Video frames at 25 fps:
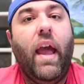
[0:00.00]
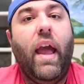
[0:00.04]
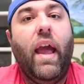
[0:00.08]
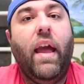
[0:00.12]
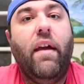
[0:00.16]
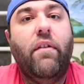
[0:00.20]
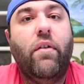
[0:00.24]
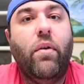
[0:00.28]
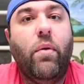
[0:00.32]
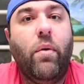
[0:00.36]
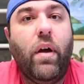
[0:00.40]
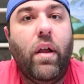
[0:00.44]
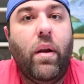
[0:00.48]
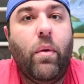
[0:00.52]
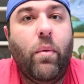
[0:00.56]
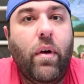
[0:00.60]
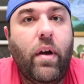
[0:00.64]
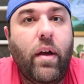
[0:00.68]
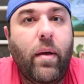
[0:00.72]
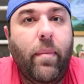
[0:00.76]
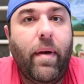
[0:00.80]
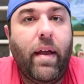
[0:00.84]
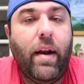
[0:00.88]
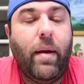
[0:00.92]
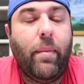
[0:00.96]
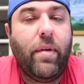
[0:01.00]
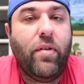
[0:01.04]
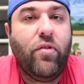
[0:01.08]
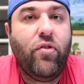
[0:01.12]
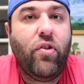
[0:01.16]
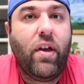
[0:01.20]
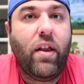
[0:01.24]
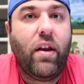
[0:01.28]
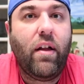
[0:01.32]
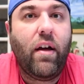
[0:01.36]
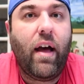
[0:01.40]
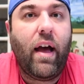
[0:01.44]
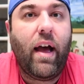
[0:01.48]
Hey everyone, welcome back to my
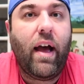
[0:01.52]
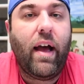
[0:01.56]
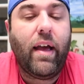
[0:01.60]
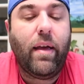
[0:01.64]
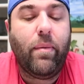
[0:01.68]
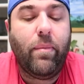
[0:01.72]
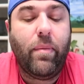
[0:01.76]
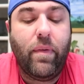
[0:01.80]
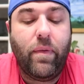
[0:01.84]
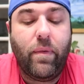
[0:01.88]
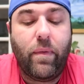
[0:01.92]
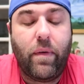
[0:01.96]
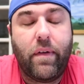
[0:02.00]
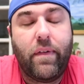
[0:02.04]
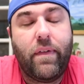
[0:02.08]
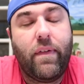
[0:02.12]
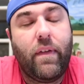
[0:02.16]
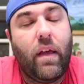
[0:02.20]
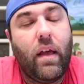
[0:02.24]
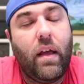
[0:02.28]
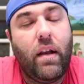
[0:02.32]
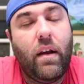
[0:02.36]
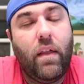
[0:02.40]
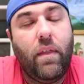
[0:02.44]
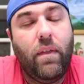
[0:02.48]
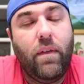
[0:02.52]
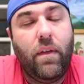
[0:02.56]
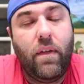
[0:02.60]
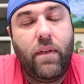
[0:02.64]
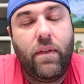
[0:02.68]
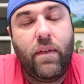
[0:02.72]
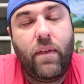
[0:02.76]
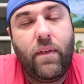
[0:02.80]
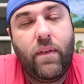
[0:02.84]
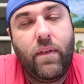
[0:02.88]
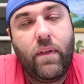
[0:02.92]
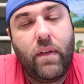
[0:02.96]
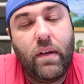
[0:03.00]
channel. I am Miss Roxanne.
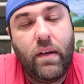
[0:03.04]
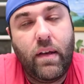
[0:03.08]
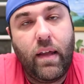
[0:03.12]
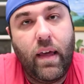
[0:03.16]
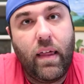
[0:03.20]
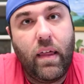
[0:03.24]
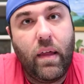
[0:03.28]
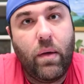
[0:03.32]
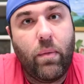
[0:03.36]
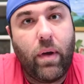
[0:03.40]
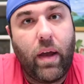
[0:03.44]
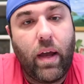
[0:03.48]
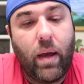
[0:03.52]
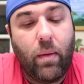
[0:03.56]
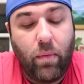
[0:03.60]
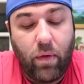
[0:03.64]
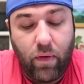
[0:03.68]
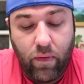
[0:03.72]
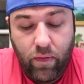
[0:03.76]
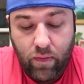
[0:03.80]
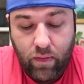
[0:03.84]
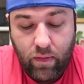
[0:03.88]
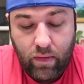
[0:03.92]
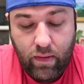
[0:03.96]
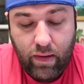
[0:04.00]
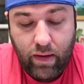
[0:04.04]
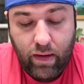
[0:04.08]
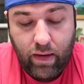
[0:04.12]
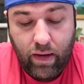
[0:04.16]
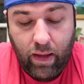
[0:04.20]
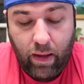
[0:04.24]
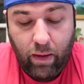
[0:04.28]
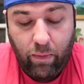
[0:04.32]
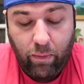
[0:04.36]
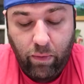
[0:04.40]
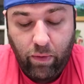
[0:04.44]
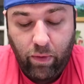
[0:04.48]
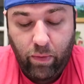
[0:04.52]
This is Daily Rambles.
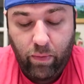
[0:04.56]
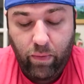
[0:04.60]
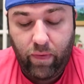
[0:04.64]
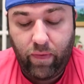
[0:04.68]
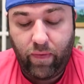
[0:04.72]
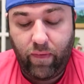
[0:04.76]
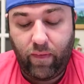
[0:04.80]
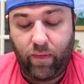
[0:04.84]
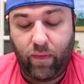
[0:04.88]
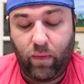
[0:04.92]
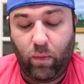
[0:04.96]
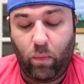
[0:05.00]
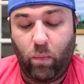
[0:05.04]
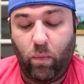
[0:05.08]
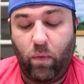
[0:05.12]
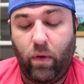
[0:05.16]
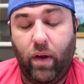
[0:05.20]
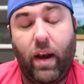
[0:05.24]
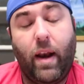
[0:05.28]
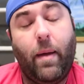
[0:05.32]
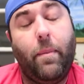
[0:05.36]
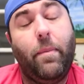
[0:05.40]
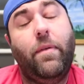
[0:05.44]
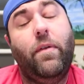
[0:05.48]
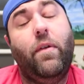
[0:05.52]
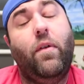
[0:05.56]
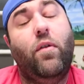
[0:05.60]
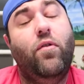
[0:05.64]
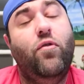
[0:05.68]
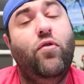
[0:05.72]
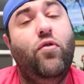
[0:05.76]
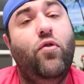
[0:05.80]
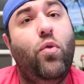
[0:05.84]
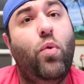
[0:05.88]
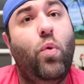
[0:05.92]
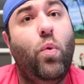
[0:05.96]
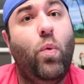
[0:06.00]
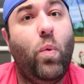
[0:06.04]
Today we're doing season 1,
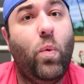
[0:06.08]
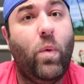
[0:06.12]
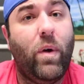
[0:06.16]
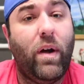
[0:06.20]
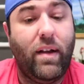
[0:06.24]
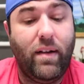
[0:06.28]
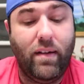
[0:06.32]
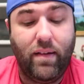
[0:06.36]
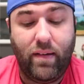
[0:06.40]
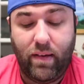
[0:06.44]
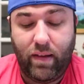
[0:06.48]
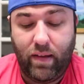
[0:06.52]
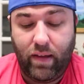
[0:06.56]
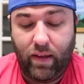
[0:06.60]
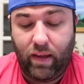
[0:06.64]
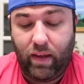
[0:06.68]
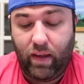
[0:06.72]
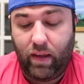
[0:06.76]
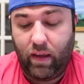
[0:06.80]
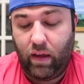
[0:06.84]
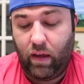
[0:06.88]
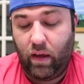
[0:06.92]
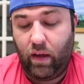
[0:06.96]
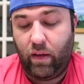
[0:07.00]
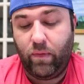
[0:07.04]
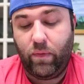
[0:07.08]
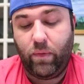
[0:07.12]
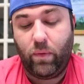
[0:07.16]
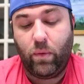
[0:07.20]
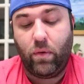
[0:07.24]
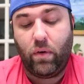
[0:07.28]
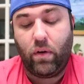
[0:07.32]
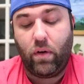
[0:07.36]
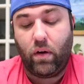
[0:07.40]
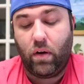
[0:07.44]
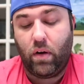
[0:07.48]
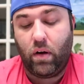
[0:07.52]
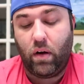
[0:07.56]
episode 20 of
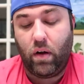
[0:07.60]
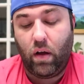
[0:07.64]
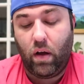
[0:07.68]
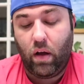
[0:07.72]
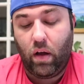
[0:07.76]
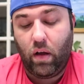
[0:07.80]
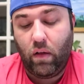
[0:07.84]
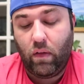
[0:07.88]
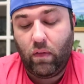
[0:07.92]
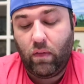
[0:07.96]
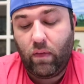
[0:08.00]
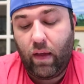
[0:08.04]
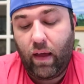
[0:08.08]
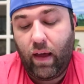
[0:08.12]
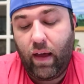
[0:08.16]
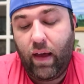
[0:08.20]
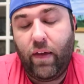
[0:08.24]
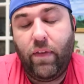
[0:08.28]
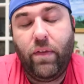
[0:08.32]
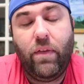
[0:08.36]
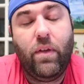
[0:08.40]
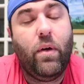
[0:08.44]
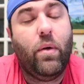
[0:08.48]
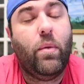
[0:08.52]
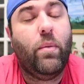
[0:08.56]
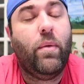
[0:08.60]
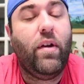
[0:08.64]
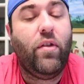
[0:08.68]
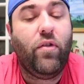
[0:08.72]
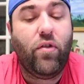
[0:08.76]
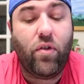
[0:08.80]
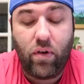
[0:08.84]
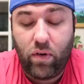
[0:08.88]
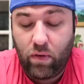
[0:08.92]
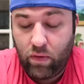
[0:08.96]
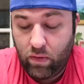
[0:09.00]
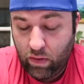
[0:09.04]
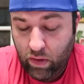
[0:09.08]
Sword Art Online, the
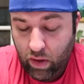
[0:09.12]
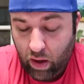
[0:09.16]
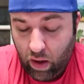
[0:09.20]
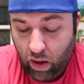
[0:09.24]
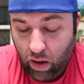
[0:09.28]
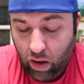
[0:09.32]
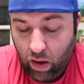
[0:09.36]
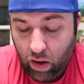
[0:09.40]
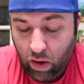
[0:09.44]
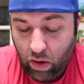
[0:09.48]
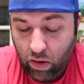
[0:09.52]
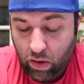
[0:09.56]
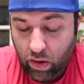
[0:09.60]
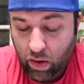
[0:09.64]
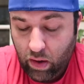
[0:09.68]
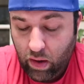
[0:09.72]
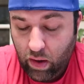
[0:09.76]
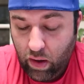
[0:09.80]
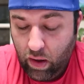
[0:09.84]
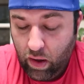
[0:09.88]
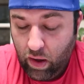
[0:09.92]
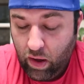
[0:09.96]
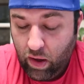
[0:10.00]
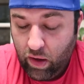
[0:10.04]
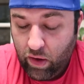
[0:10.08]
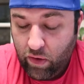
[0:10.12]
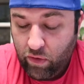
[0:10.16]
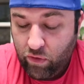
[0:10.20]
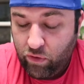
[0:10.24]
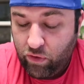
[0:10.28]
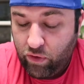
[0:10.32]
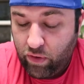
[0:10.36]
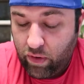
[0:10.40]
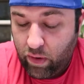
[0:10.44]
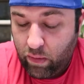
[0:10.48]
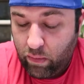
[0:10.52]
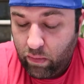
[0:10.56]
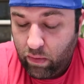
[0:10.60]
original called
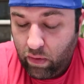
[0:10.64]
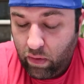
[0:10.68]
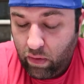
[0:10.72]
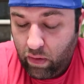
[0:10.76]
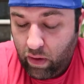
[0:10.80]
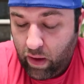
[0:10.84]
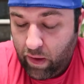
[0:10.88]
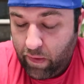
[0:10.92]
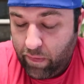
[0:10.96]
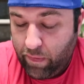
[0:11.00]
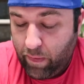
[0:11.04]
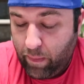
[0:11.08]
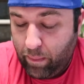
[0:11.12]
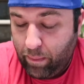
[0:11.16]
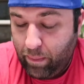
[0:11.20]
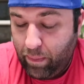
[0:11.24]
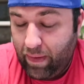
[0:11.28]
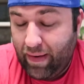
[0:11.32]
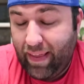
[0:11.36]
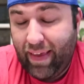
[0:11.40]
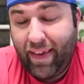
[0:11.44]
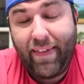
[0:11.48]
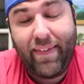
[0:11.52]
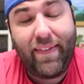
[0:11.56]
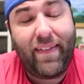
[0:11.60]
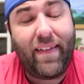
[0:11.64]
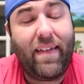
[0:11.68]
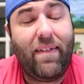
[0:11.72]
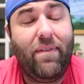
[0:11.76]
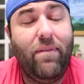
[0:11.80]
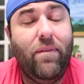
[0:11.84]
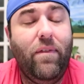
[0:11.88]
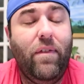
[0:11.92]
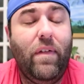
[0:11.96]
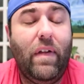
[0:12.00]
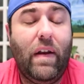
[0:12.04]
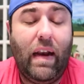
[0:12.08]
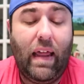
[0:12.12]
General of the
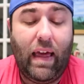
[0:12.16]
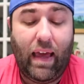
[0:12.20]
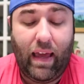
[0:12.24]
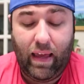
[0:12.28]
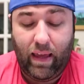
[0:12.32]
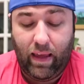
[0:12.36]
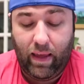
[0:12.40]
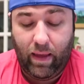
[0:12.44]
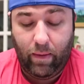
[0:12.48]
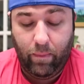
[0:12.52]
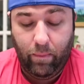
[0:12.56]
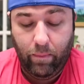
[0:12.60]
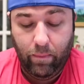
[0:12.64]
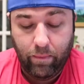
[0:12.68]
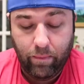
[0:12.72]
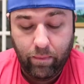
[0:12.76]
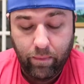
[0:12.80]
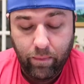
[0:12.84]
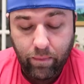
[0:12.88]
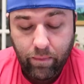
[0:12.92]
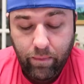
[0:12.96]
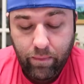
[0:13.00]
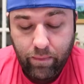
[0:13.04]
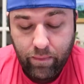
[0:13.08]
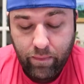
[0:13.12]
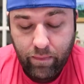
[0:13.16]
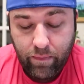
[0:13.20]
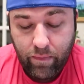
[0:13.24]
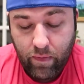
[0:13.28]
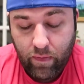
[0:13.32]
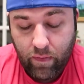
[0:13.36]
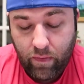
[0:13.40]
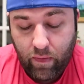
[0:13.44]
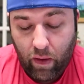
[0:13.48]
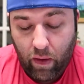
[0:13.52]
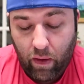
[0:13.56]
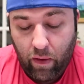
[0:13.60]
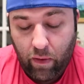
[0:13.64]
Blazing Flame.
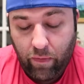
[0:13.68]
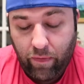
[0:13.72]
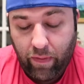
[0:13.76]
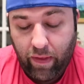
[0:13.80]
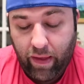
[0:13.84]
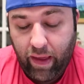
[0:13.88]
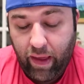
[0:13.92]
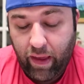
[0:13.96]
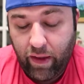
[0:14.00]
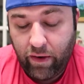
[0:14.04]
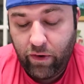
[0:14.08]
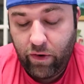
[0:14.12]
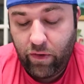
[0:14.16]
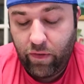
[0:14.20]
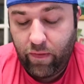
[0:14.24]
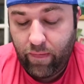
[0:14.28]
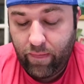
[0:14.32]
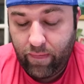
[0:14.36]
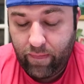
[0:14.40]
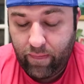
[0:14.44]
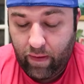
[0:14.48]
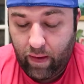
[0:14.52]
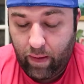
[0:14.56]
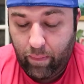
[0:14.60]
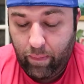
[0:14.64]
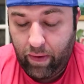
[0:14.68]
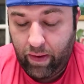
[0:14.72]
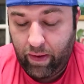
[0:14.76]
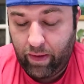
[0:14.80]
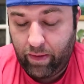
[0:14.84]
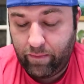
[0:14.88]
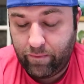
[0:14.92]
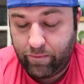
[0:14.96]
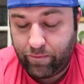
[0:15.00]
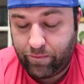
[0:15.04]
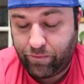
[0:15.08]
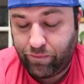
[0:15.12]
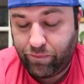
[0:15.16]
So they head to the
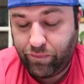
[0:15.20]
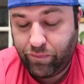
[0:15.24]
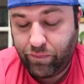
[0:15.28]
summit